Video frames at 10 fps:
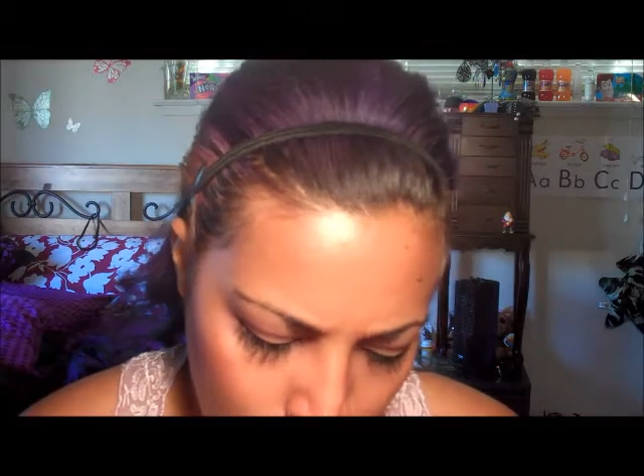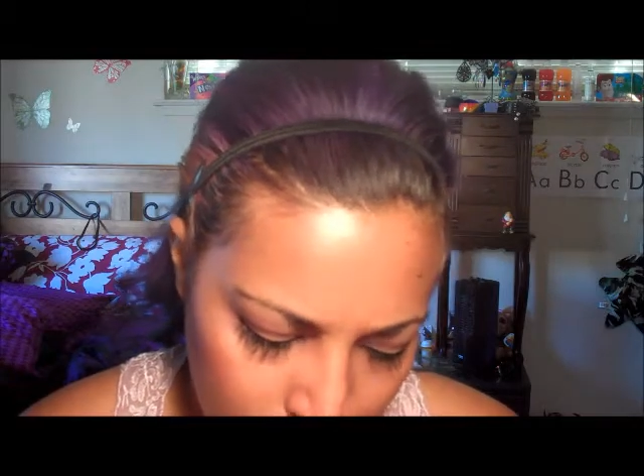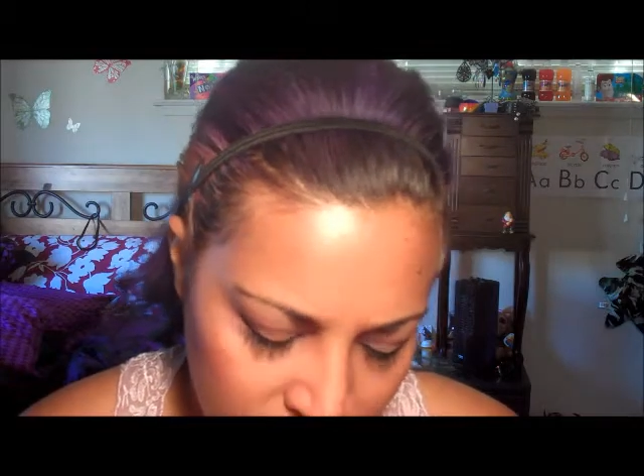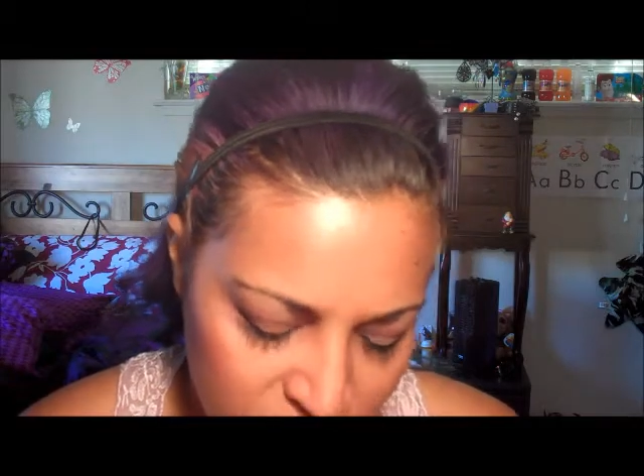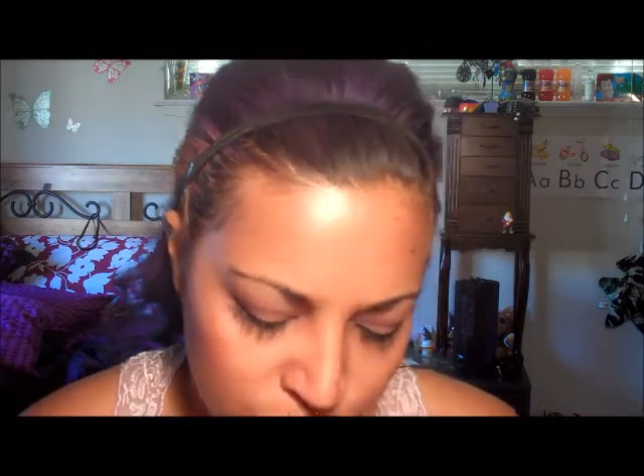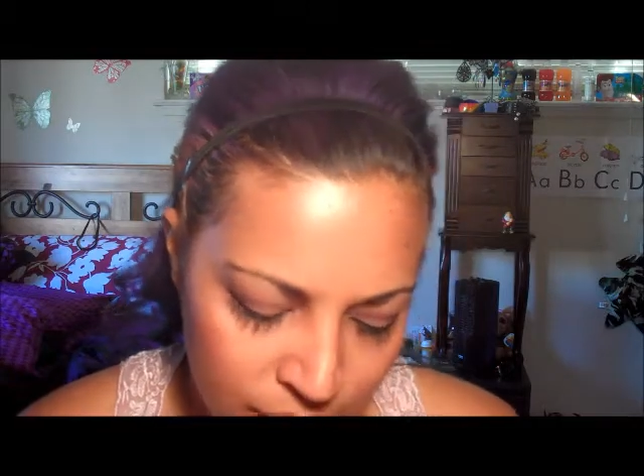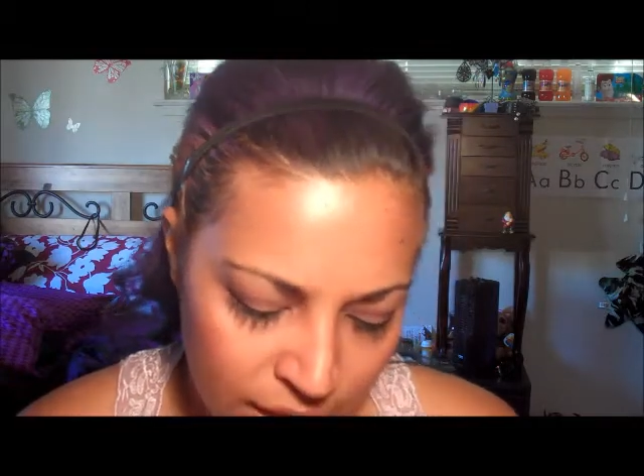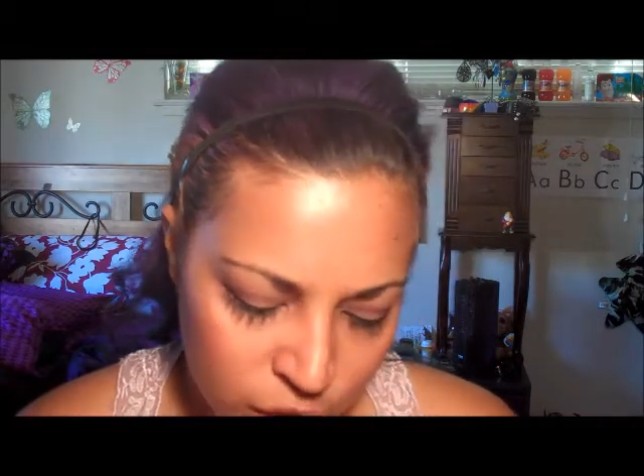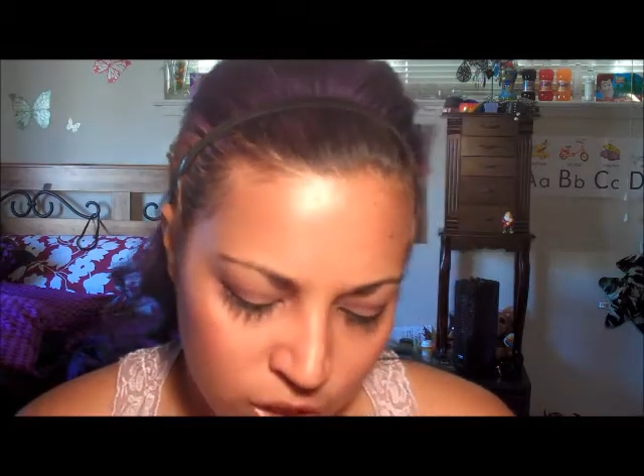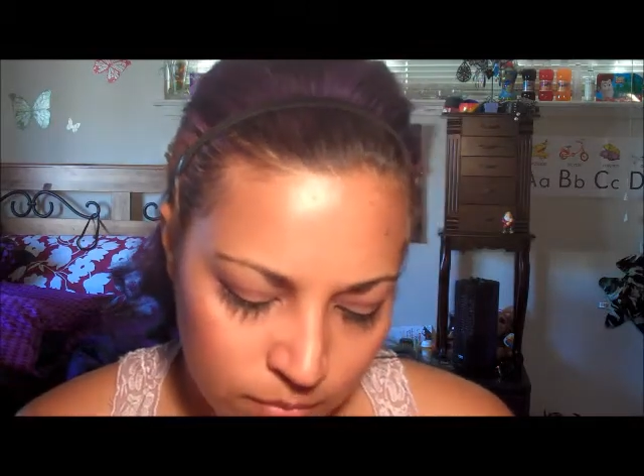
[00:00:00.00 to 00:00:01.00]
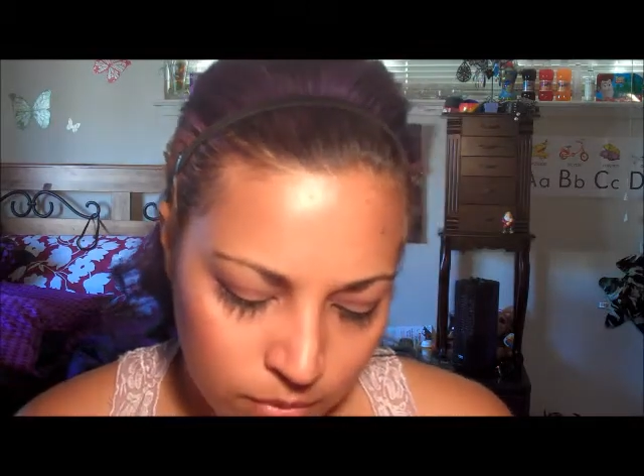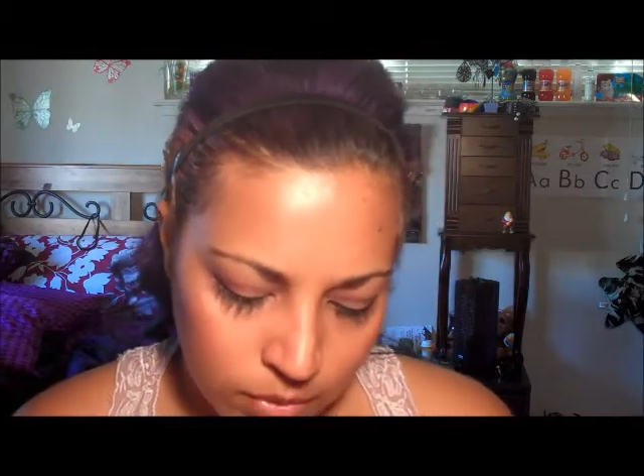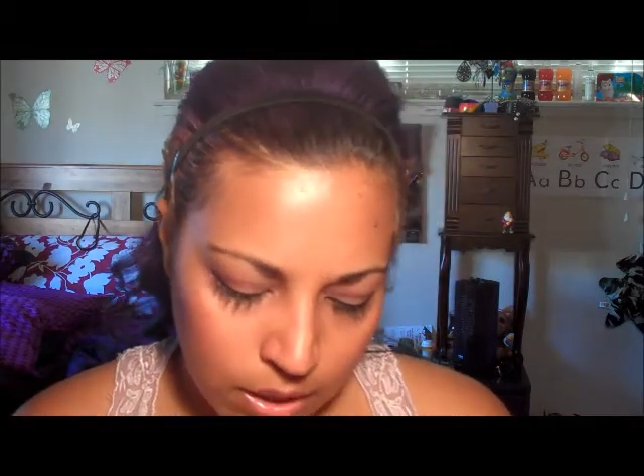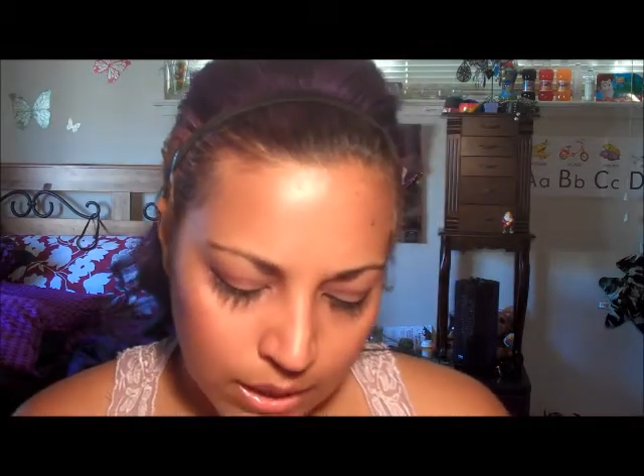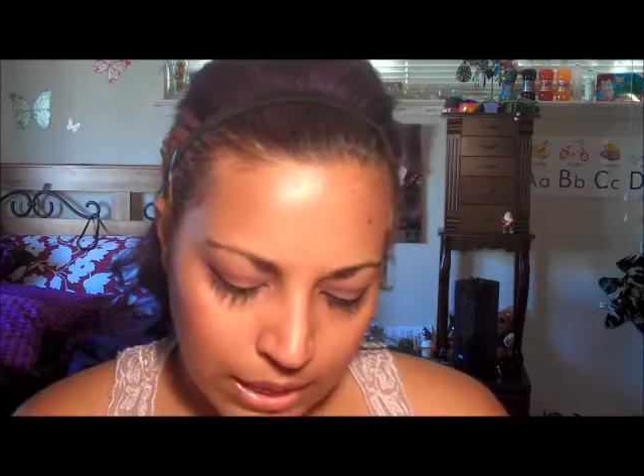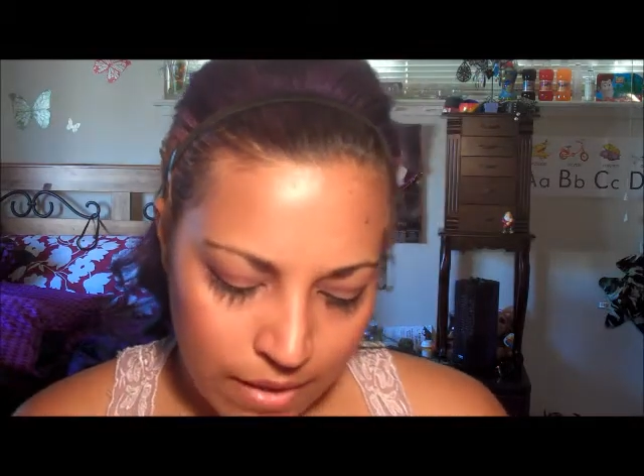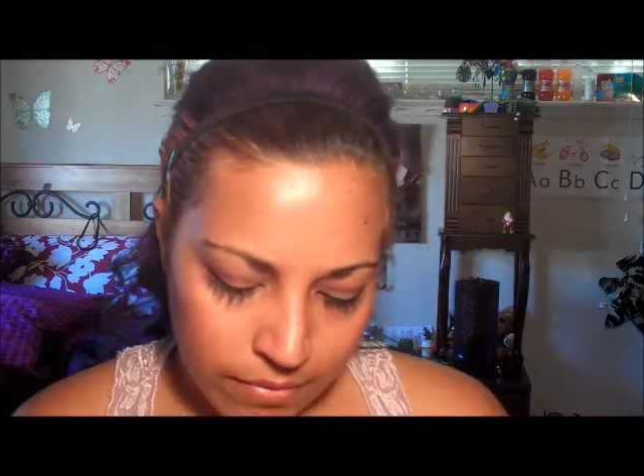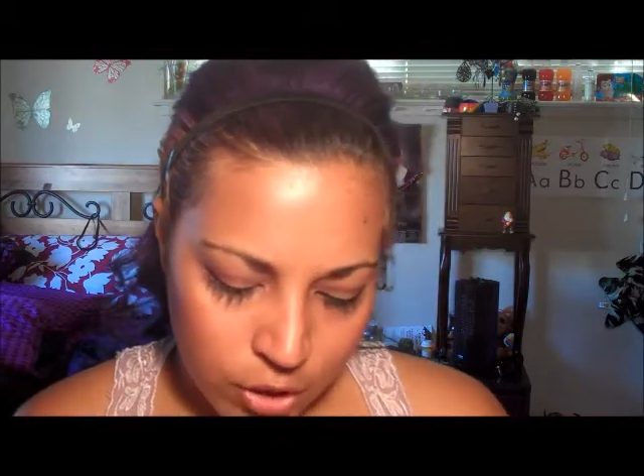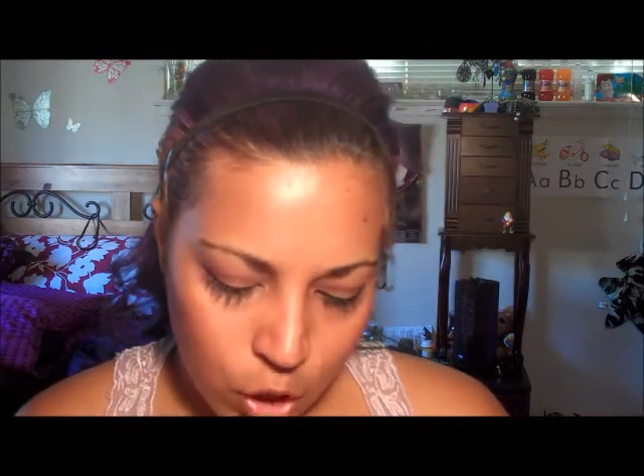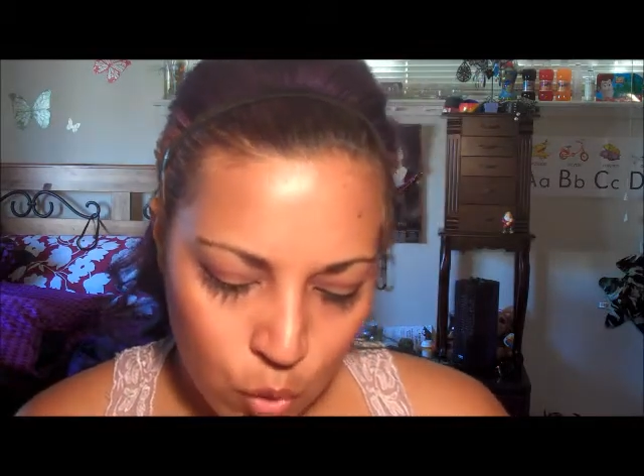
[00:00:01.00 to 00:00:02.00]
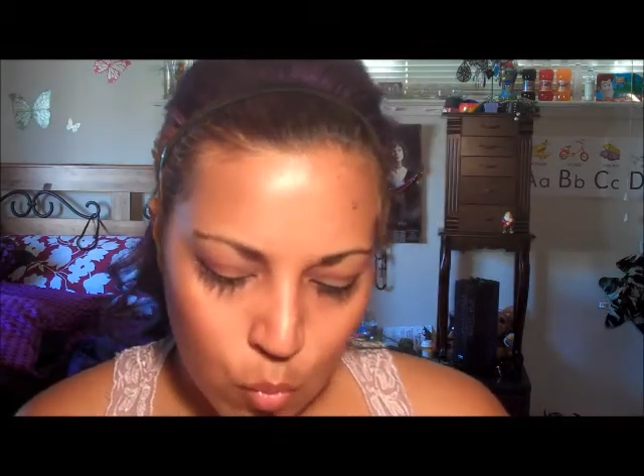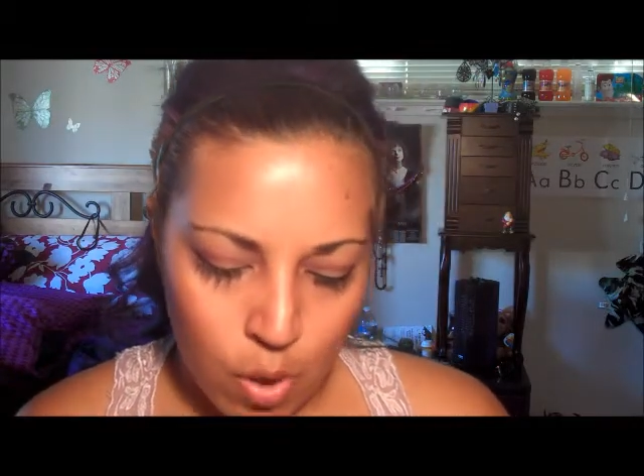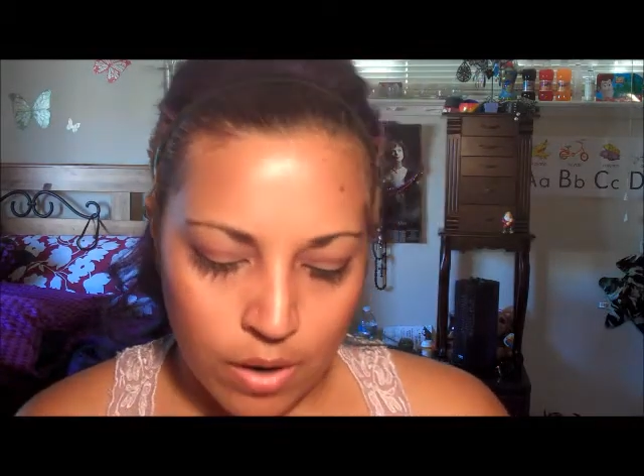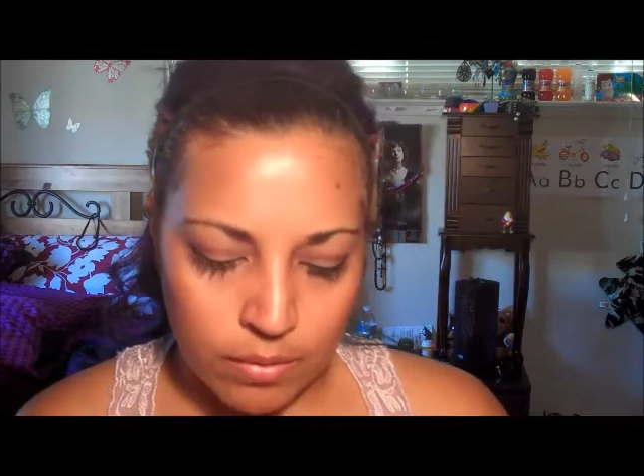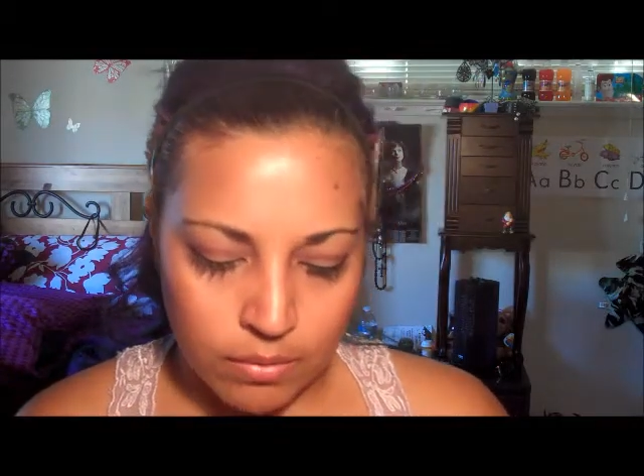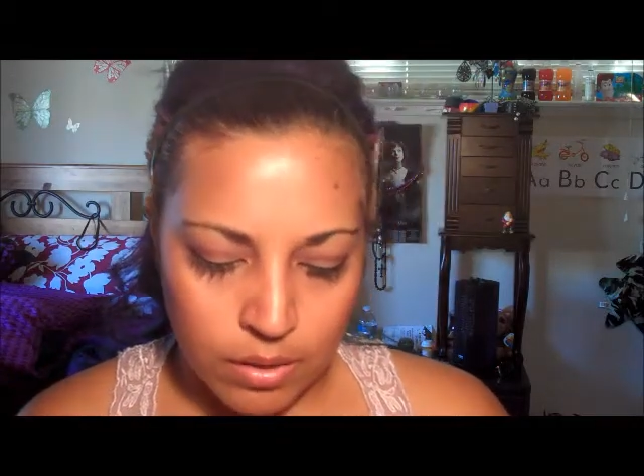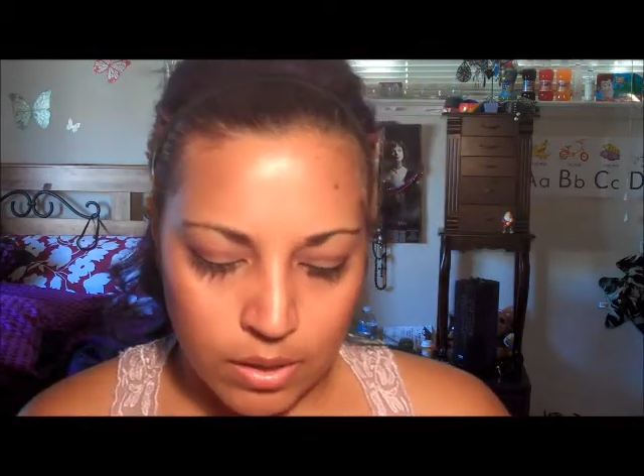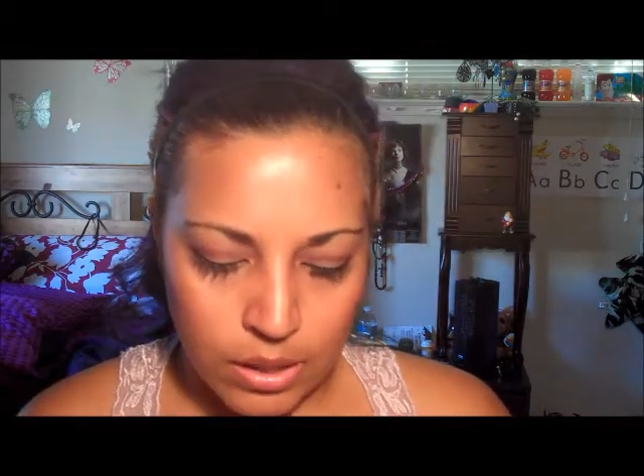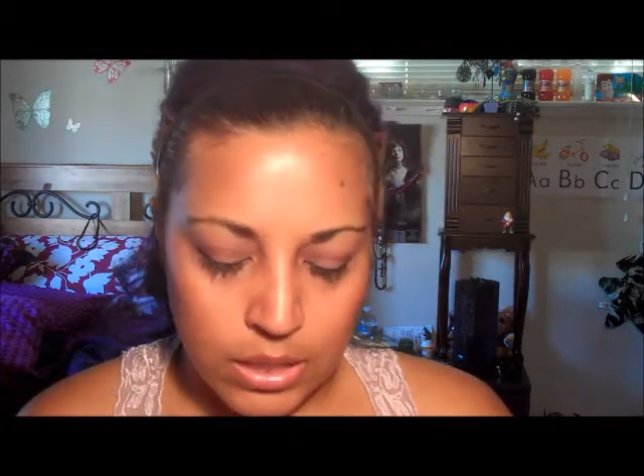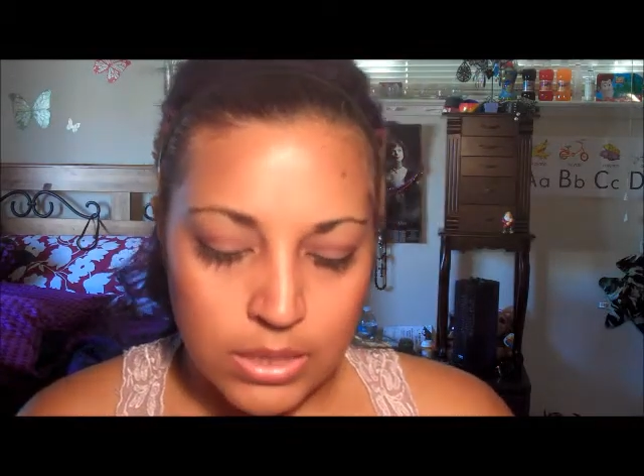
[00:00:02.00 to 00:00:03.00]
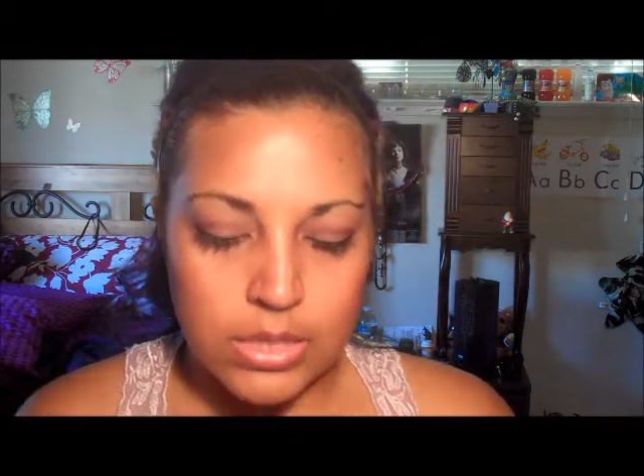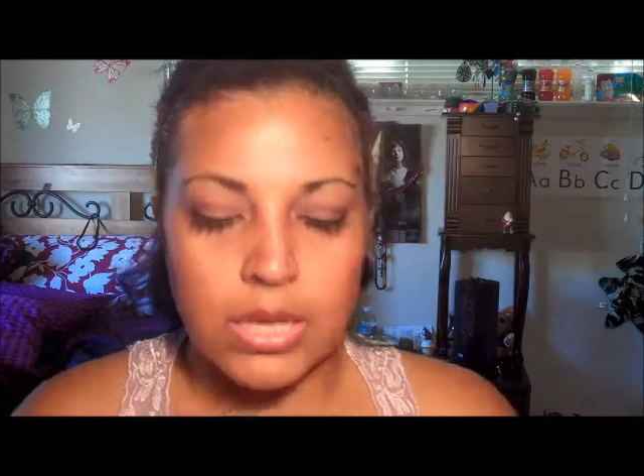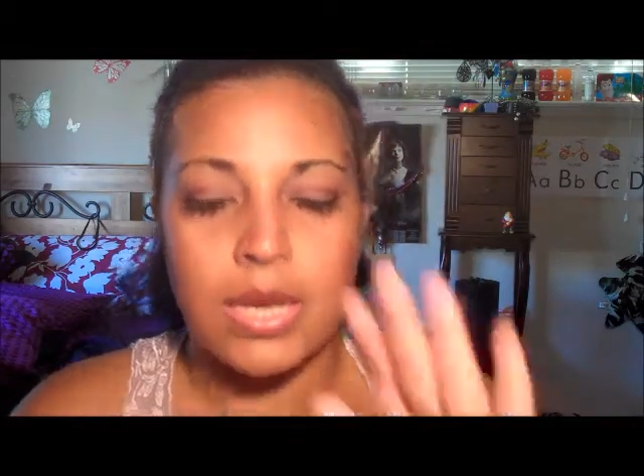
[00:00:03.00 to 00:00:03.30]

but it's batch number 1101. And this is a